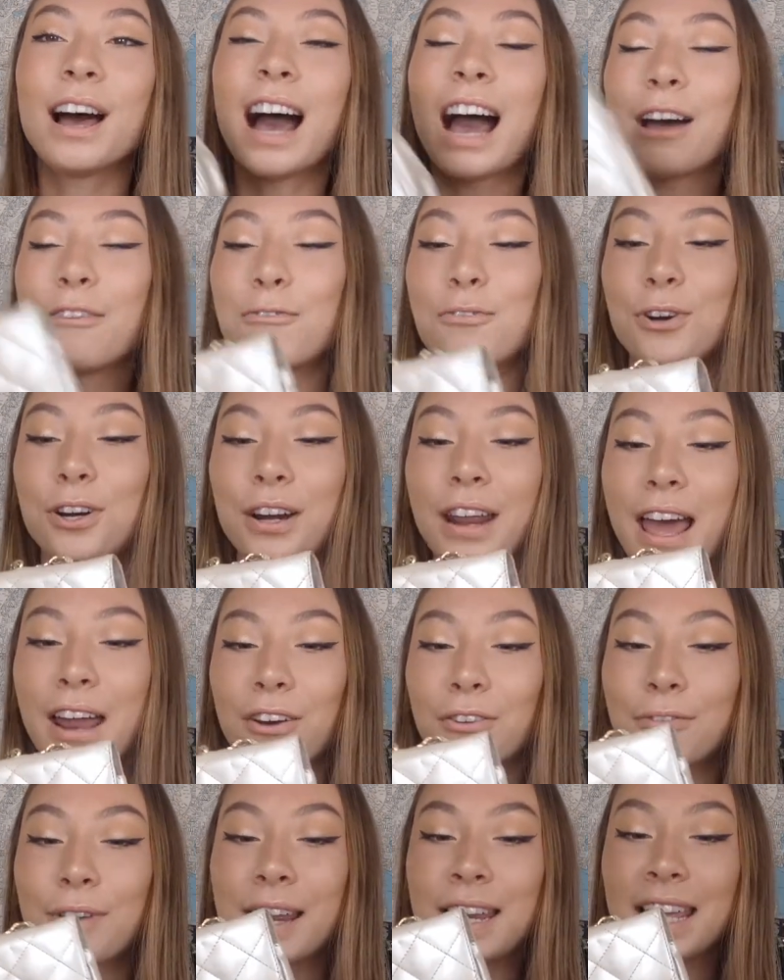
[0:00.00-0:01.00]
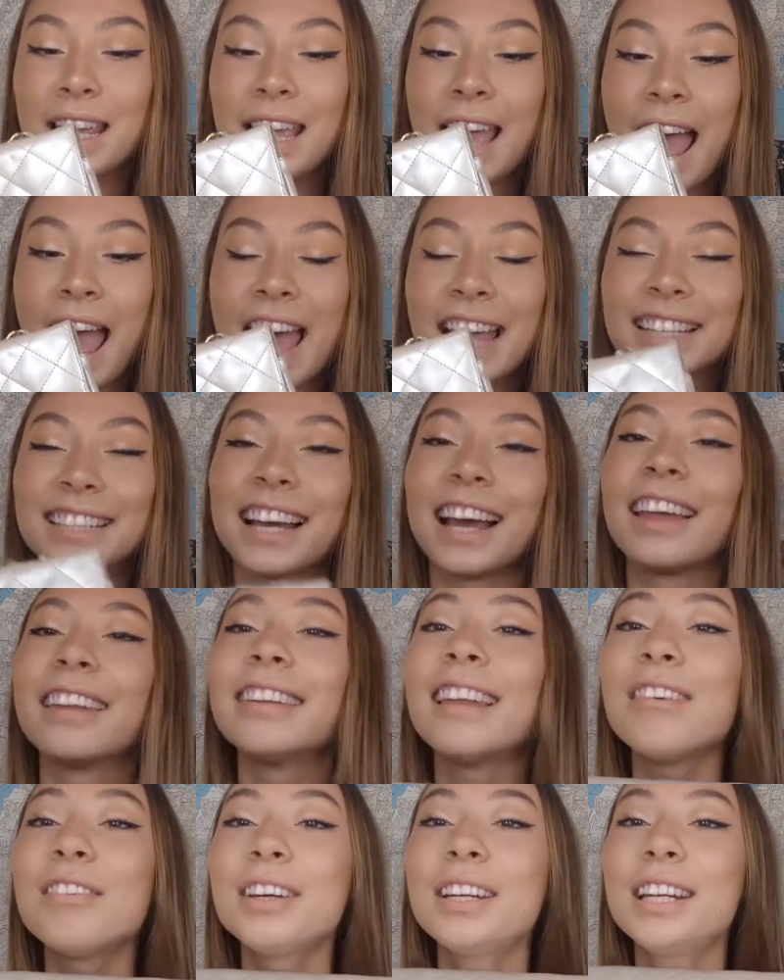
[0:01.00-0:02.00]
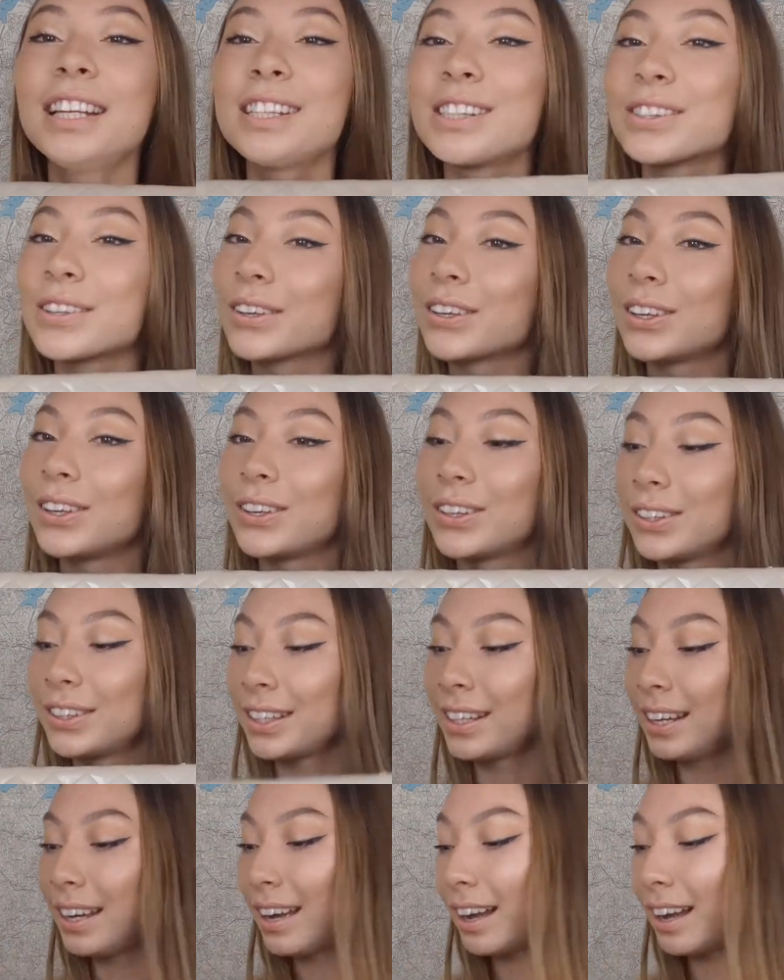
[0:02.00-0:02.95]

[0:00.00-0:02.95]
I've worn it out already and I love it. It's so cute.